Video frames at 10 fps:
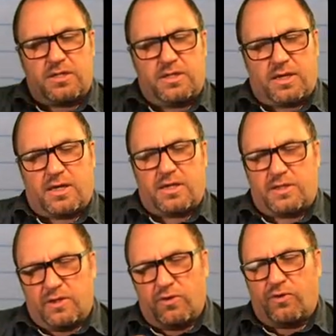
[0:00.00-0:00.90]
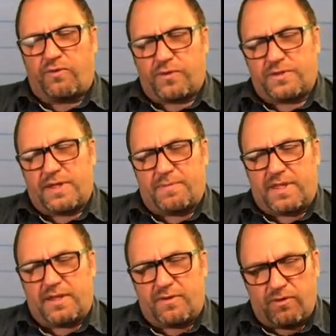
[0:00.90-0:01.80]
use for
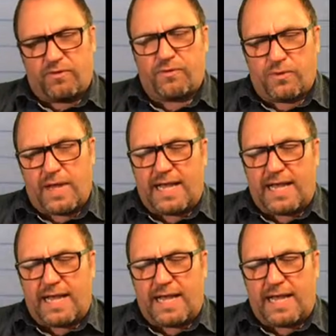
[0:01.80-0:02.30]
something useful